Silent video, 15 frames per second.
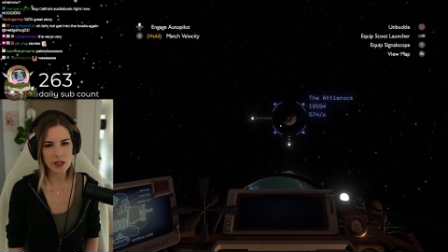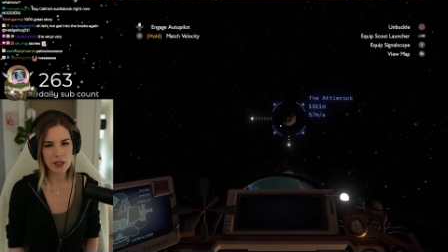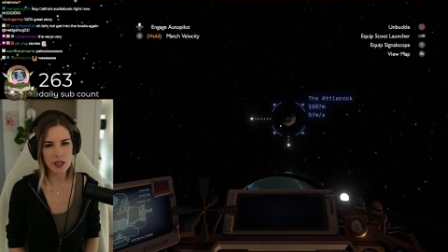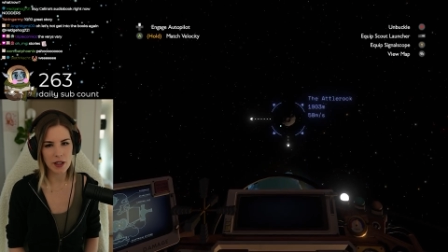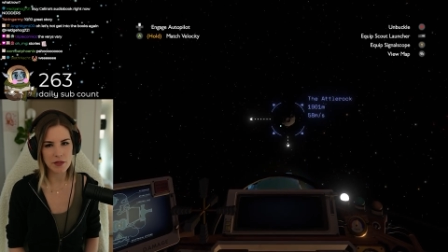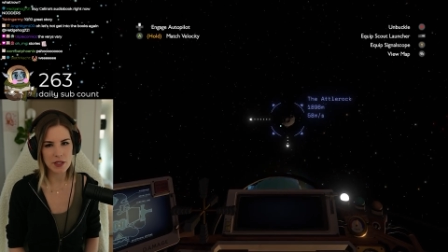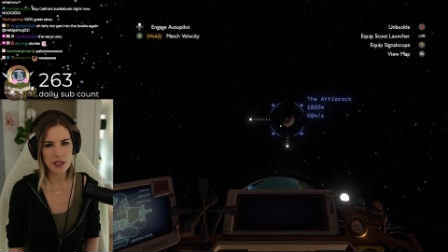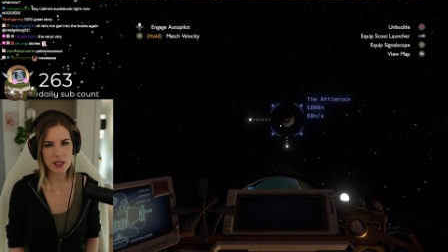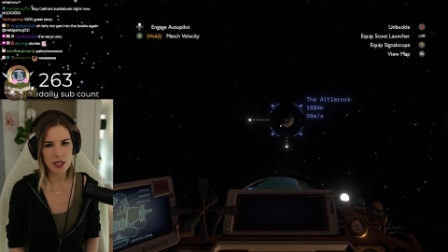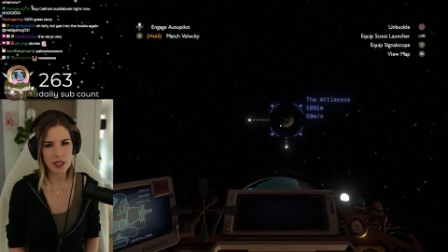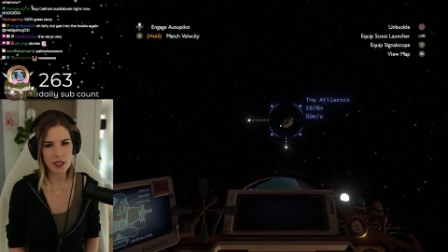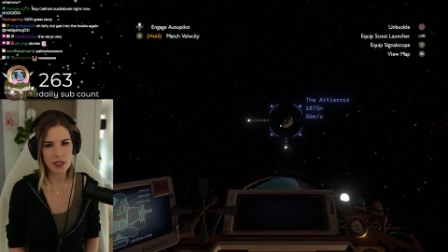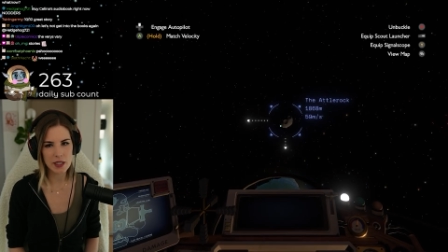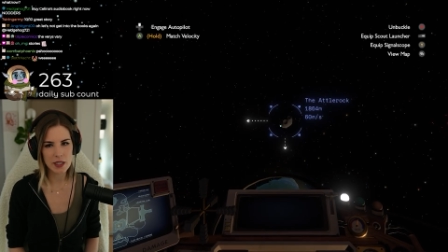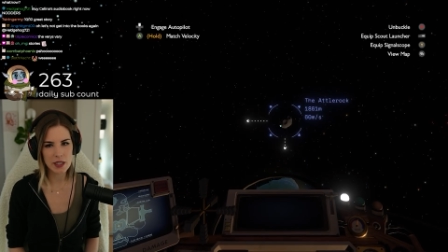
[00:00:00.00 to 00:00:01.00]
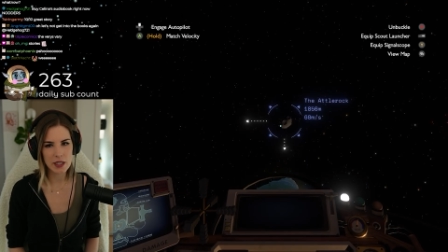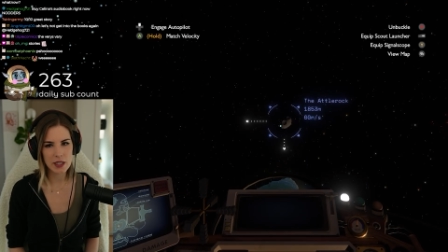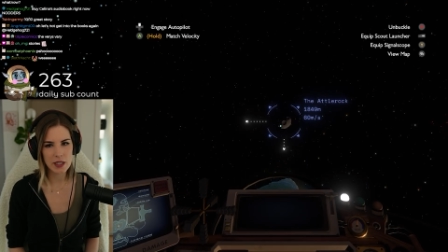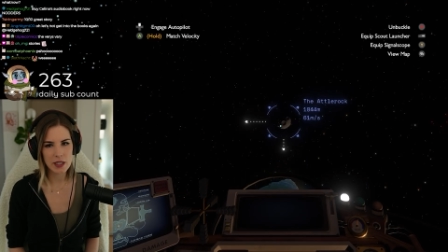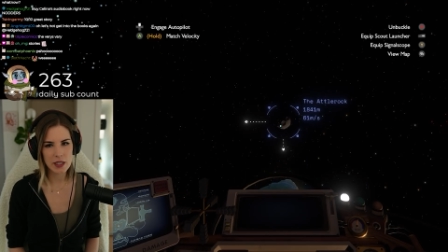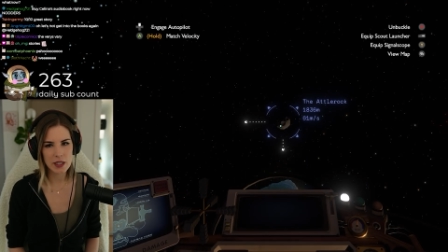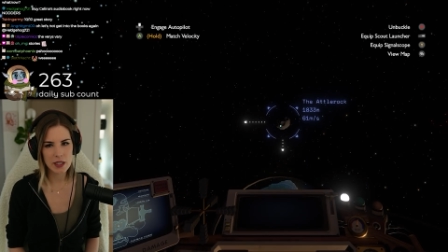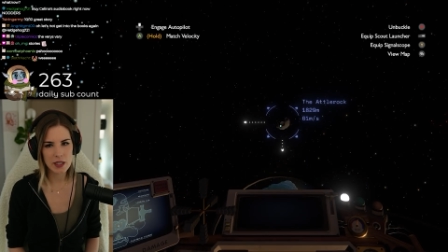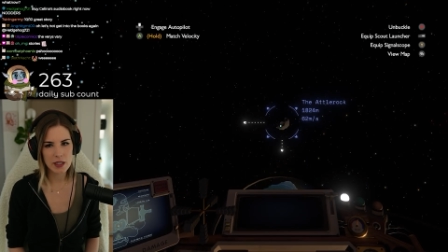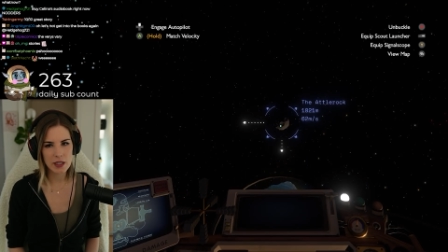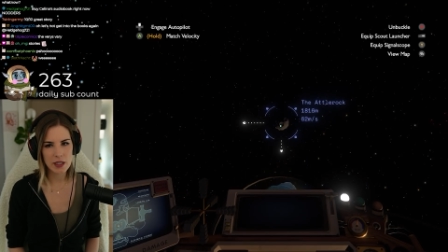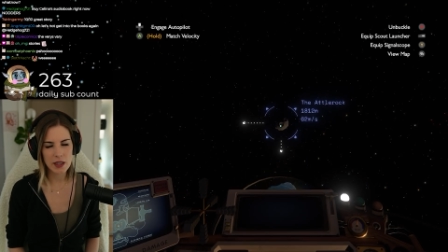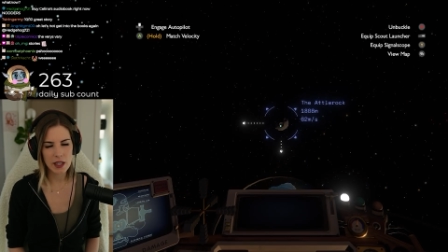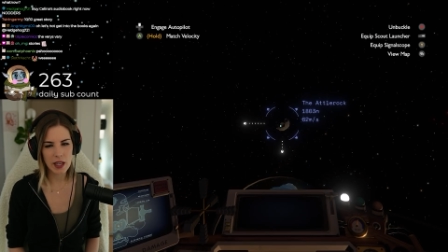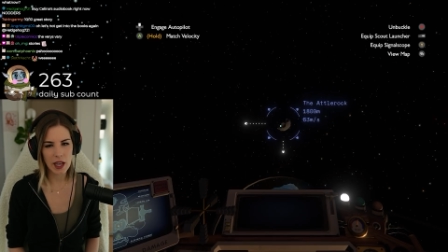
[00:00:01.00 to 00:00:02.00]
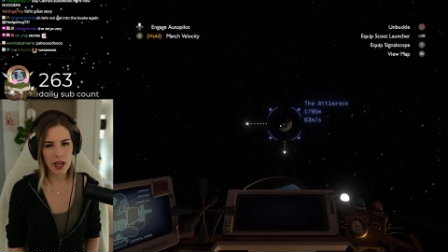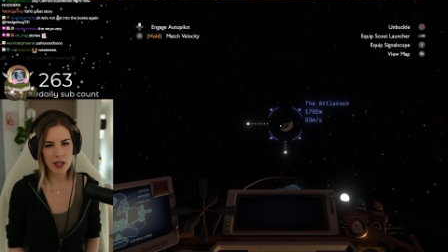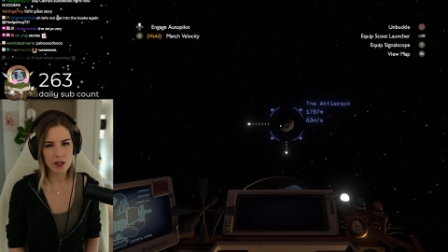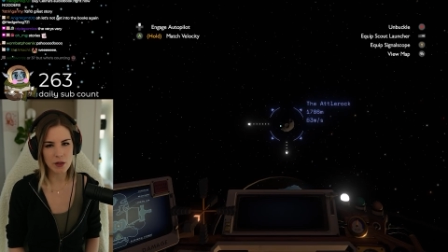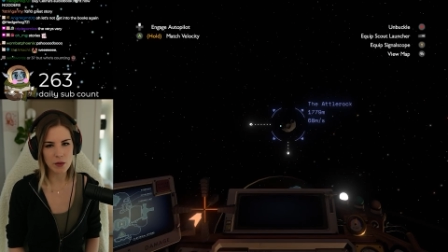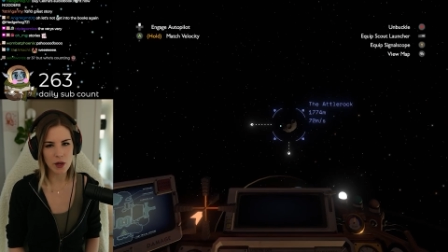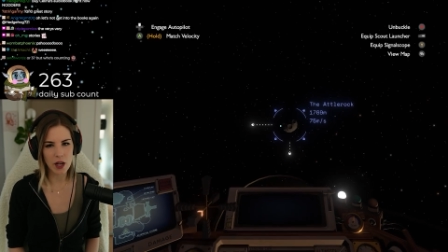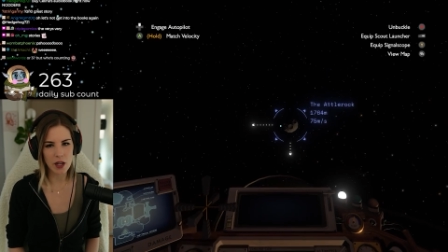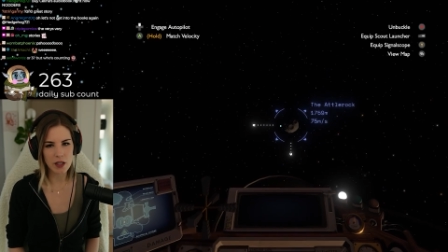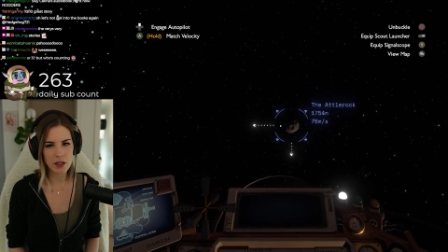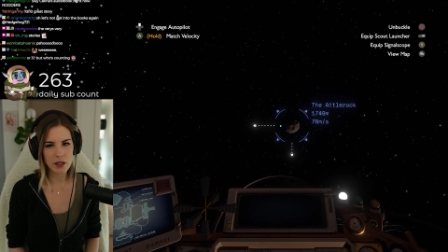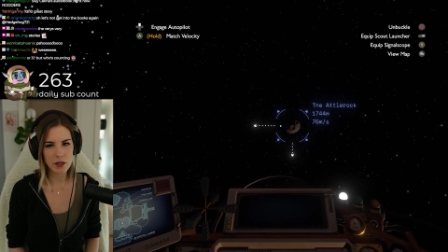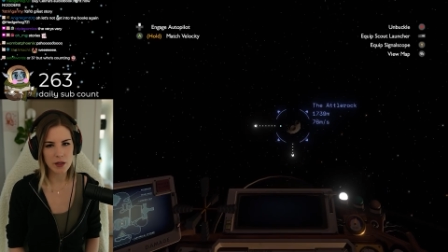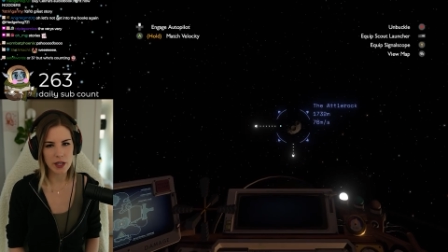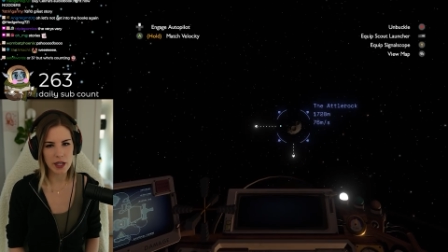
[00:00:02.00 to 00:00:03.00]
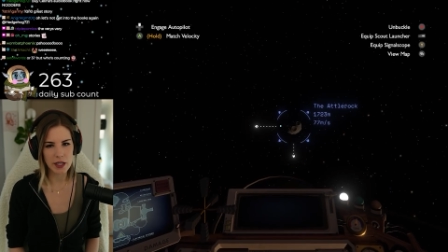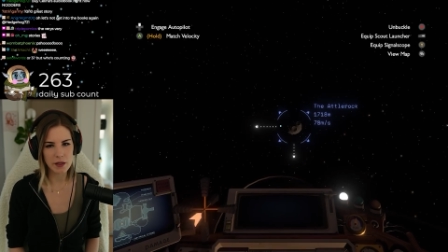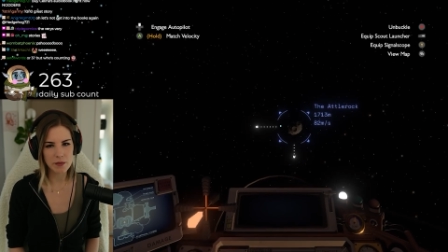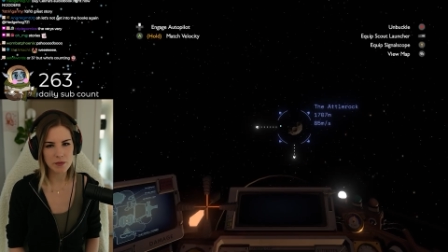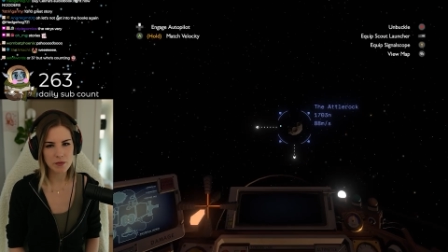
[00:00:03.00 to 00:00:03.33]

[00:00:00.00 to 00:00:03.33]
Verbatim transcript: Left stick. The Attlerock. Okay.